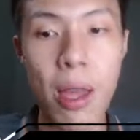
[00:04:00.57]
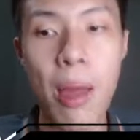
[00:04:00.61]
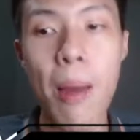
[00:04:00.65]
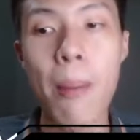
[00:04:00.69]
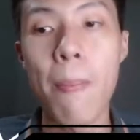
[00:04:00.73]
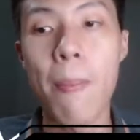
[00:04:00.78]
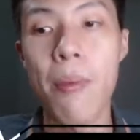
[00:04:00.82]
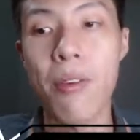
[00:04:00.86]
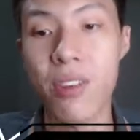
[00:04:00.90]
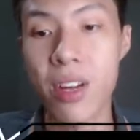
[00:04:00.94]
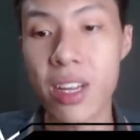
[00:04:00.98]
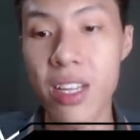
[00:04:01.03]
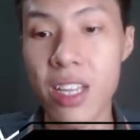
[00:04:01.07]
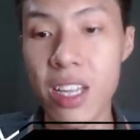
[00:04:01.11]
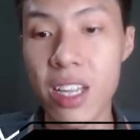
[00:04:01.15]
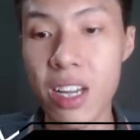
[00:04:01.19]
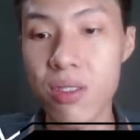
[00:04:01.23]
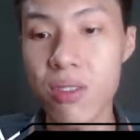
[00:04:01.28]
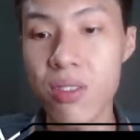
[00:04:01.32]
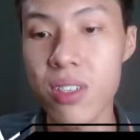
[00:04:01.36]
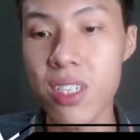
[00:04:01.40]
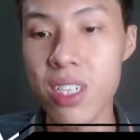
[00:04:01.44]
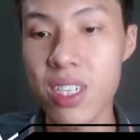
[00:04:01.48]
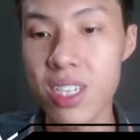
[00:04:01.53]
But right now,
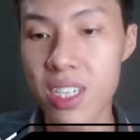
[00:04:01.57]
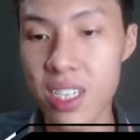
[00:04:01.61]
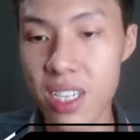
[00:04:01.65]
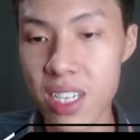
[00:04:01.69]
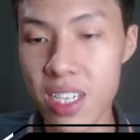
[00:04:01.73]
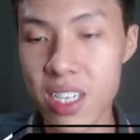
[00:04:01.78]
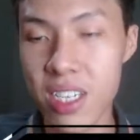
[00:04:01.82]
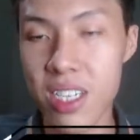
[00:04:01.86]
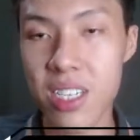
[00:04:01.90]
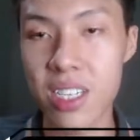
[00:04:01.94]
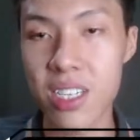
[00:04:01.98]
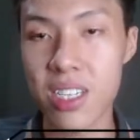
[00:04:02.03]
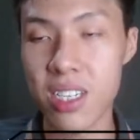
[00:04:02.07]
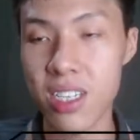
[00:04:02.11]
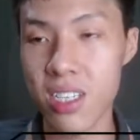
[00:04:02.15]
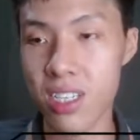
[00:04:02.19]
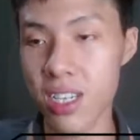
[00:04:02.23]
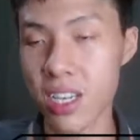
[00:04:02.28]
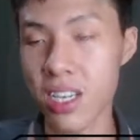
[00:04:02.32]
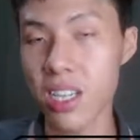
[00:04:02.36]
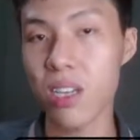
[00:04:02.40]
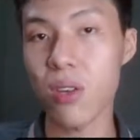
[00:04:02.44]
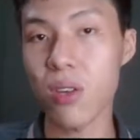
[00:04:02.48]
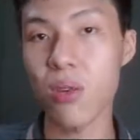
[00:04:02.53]
since this is a
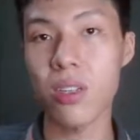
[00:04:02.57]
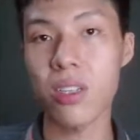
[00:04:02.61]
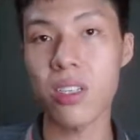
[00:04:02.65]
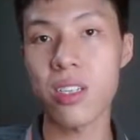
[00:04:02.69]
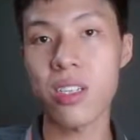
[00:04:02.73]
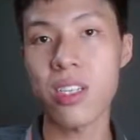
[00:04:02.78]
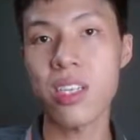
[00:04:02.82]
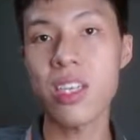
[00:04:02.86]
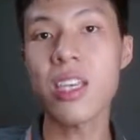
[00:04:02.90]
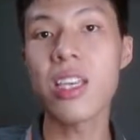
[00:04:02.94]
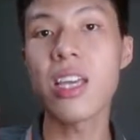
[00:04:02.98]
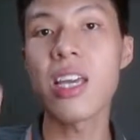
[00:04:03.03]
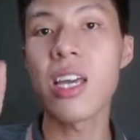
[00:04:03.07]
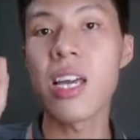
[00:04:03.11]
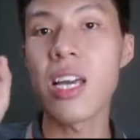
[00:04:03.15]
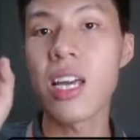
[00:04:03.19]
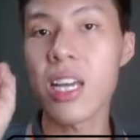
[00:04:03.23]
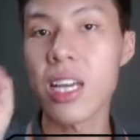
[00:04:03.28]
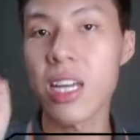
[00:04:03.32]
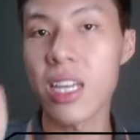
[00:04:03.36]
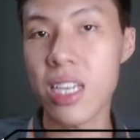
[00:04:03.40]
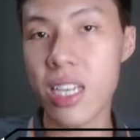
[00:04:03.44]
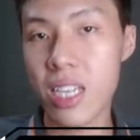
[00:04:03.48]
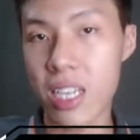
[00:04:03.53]
scalar quantity,
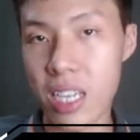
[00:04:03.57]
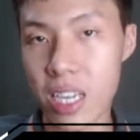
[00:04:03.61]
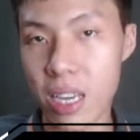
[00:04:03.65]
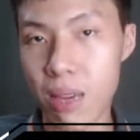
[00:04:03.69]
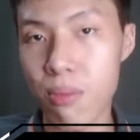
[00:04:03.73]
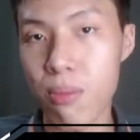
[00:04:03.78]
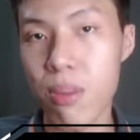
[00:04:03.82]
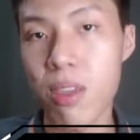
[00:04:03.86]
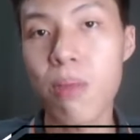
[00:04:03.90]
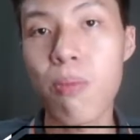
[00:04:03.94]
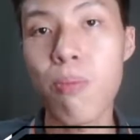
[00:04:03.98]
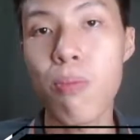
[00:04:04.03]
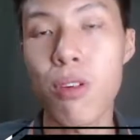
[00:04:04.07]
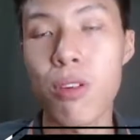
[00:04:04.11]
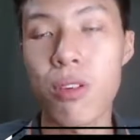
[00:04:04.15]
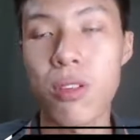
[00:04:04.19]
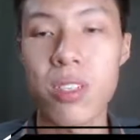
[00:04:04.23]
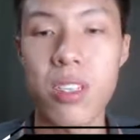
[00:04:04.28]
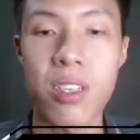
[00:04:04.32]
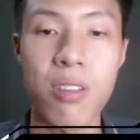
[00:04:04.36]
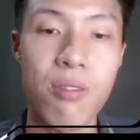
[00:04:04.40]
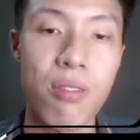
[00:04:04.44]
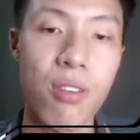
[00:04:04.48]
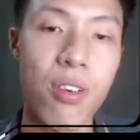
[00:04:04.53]
it can be
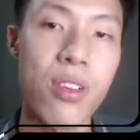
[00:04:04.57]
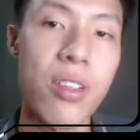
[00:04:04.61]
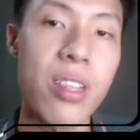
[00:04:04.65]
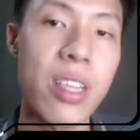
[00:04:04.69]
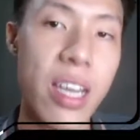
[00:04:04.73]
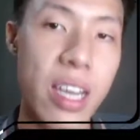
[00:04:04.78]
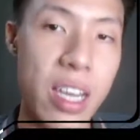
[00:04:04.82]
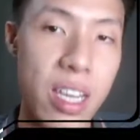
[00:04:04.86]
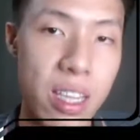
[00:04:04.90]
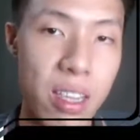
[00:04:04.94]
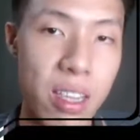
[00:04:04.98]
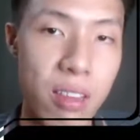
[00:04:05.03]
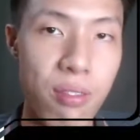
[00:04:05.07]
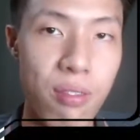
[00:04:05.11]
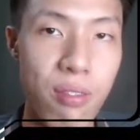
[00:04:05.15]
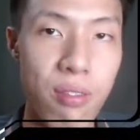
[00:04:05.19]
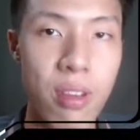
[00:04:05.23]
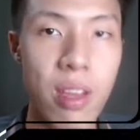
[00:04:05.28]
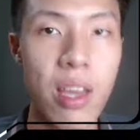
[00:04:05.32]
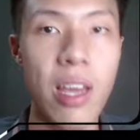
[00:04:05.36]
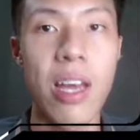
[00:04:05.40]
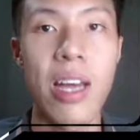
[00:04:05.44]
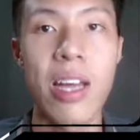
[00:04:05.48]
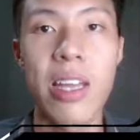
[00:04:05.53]
positive or negative.
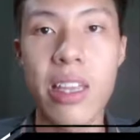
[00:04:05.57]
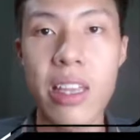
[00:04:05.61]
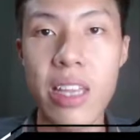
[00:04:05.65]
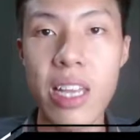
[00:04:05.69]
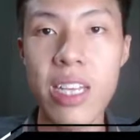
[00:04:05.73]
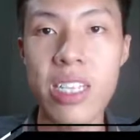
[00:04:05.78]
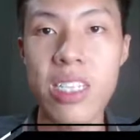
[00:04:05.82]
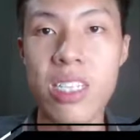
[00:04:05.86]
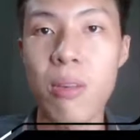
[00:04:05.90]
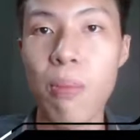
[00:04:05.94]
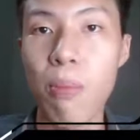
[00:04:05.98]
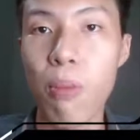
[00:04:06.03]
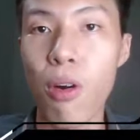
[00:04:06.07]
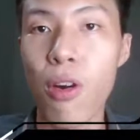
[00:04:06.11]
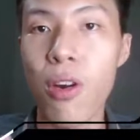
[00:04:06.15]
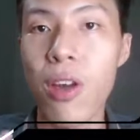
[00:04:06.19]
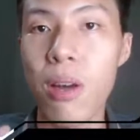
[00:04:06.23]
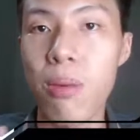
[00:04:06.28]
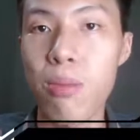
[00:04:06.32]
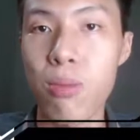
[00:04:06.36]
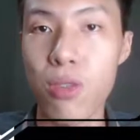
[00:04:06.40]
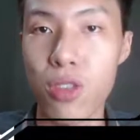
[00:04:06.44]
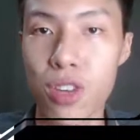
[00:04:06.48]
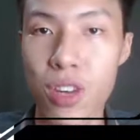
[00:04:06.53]
That's the point
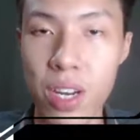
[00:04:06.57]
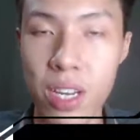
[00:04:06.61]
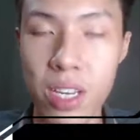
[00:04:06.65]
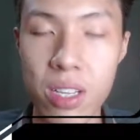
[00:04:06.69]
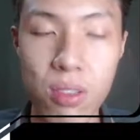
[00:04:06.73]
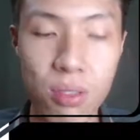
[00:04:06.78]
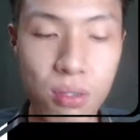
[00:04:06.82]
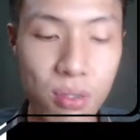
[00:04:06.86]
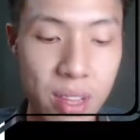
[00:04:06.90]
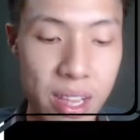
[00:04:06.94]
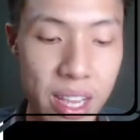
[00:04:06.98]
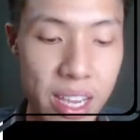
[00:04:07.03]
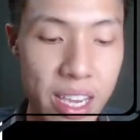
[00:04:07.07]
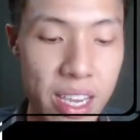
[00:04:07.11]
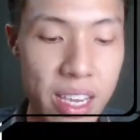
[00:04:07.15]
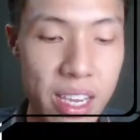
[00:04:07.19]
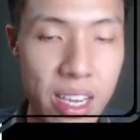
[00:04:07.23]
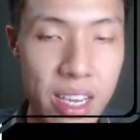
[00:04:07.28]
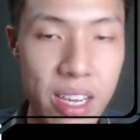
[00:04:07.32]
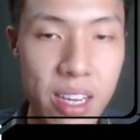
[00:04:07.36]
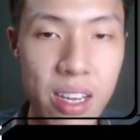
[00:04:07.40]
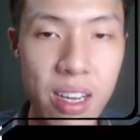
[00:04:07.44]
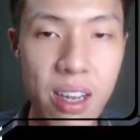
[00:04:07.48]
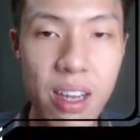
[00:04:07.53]
I'm trying to relay
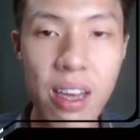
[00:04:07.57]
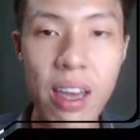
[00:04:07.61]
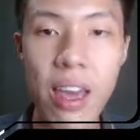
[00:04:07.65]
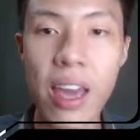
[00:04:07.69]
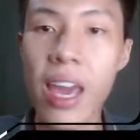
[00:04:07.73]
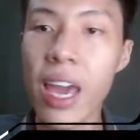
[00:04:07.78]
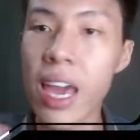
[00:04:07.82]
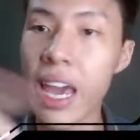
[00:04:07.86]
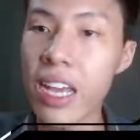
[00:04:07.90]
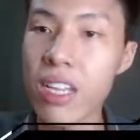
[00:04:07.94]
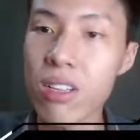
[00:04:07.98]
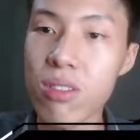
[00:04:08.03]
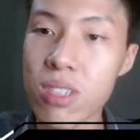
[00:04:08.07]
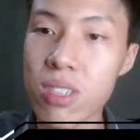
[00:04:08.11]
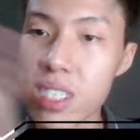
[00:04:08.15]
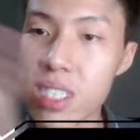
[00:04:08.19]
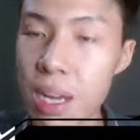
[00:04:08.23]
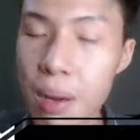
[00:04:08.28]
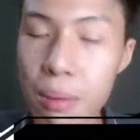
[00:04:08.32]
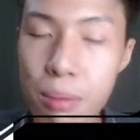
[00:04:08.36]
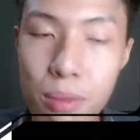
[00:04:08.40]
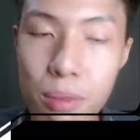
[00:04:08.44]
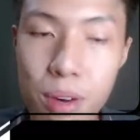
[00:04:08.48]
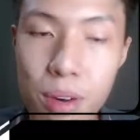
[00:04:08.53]
here. And to
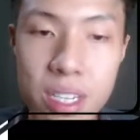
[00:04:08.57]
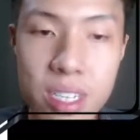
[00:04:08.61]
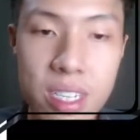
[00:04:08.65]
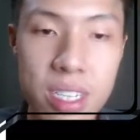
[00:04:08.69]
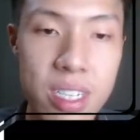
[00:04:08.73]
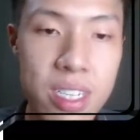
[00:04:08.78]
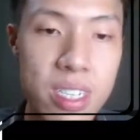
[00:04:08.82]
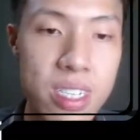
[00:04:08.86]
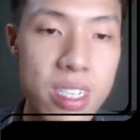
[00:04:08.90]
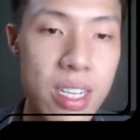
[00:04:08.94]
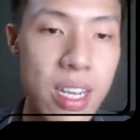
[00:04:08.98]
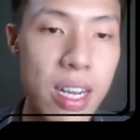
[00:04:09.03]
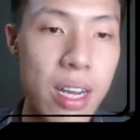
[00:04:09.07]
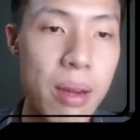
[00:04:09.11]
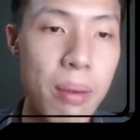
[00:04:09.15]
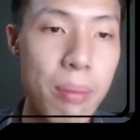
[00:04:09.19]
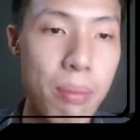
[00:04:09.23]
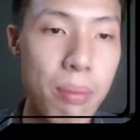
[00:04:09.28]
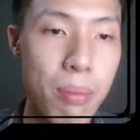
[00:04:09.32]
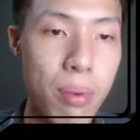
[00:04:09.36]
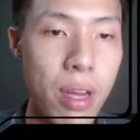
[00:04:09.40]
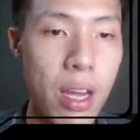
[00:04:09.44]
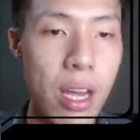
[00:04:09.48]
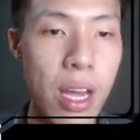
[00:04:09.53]
summarize this
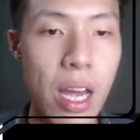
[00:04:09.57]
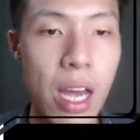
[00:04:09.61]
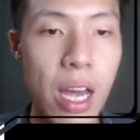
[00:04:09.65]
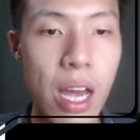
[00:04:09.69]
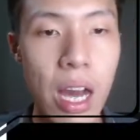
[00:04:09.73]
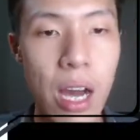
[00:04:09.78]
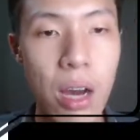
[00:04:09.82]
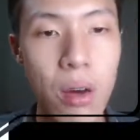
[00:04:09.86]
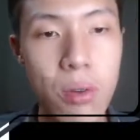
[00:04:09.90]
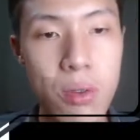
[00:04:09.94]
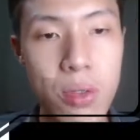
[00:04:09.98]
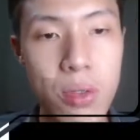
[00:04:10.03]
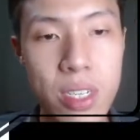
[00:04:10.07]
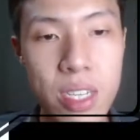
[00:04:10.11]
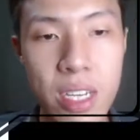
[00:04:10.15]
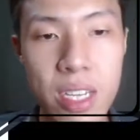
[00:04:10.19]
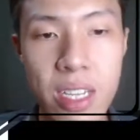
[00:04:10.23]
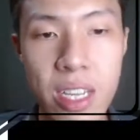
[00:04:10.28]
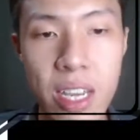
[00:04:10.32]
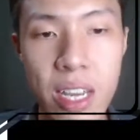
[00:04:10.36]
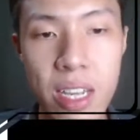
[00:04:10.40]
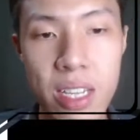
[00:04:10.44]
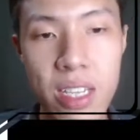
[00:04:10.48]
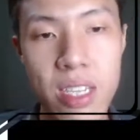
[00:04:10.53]
up, I will say
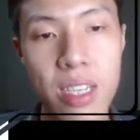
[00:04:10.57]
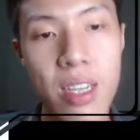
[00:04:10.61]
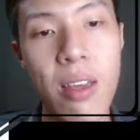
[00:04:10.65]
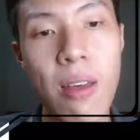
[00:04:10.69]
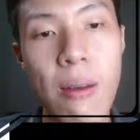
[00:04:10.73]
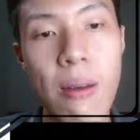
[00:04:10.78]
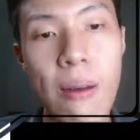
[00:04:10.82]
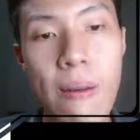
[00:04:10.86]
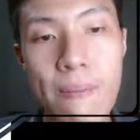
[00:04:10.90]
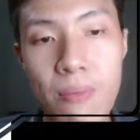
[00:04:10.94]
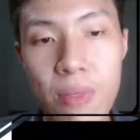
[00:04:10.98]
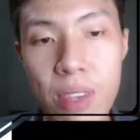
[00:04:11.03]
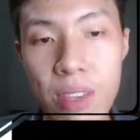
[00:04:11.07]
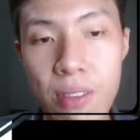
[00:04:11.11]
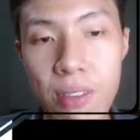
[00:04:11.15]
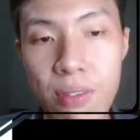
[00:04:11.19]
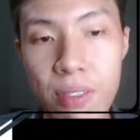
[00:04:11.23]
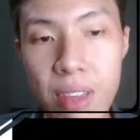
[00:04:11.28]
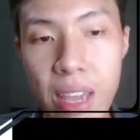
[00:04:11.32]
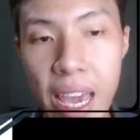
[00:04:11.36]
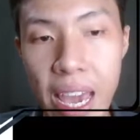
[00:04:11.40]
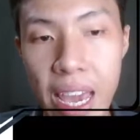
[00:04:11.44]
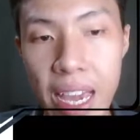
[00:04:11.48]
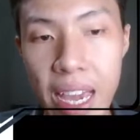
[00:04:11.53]
that if
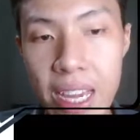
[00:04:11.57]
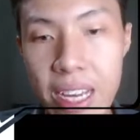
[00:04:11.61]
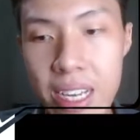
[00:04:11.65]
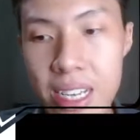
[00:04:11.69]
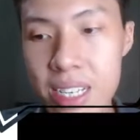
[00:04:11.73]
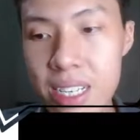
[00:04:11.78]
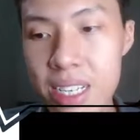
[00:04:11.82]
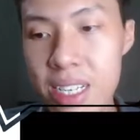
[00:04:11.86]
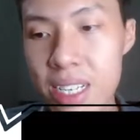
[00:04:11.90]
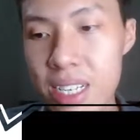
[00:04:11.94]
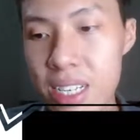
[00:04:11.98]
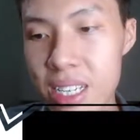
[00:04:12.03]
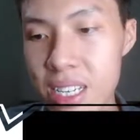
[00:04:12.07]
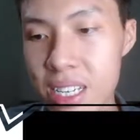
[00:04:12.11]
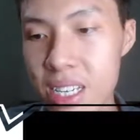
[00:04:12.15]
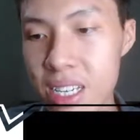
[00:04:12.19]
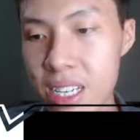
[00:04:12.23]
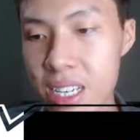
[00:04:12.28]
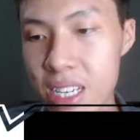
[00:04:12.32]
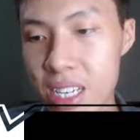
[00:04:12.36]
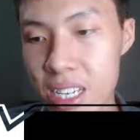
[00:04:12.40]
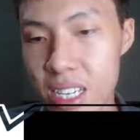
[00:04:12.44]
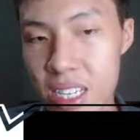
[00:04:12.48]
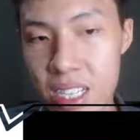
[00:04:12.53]
the angle here
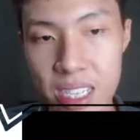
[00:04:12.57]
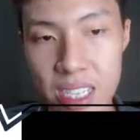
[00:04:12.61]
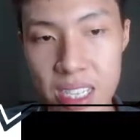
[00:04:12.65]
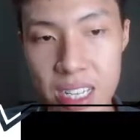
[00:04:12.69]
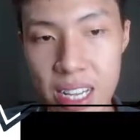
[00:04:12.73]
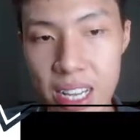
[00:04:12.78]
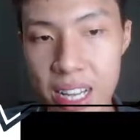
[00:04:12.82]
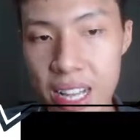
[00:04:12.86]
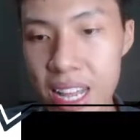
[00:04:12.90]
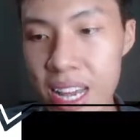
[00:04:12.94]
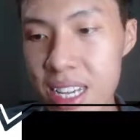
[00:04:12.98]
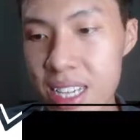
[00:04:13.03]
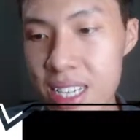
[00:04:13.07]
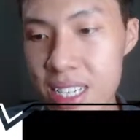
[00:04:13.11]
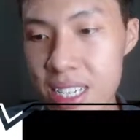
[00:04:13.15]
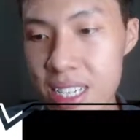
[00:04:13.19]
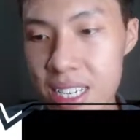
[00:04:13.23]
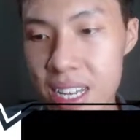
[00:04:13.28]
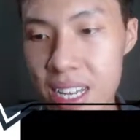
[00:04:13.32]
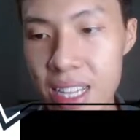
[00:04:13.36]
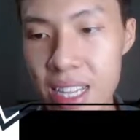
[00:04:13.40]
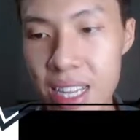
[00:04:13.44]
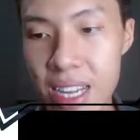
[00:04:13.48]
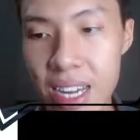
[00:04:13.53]
is less
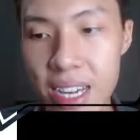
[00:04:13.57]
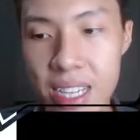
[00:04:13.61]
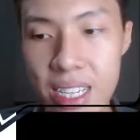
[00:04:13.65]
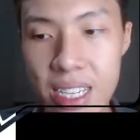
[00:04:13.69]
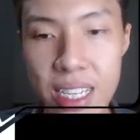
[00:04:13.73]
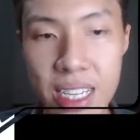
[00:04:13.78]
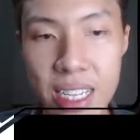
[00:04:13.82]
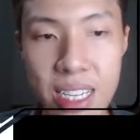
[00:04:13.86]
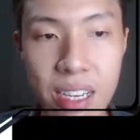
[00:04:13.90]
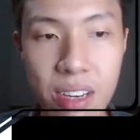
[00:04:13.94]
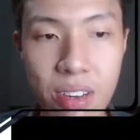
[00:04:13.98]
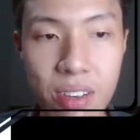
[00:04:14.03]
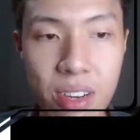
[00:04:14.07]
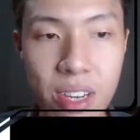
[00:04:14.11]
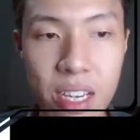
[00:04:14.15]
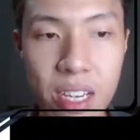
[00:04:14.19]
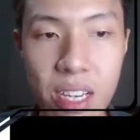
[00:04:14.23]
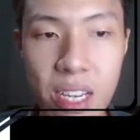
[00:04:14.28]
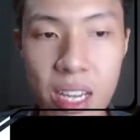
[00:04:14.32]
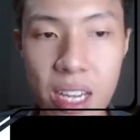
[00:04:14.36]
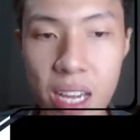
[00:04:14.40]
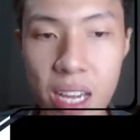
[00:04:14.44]
than 90 degree,